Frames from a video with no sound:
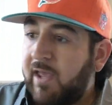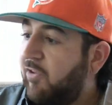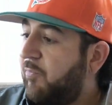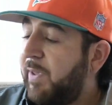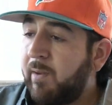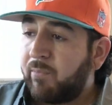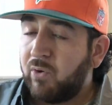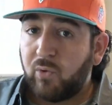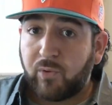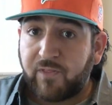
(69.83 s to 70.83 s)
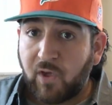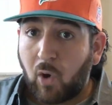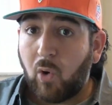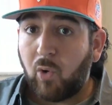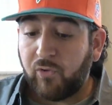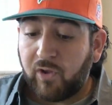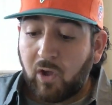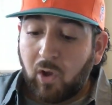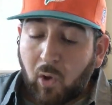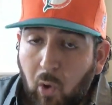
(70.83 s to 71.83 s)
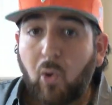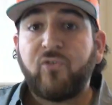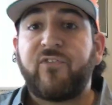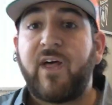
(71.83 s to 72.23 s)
is being brewed with the old old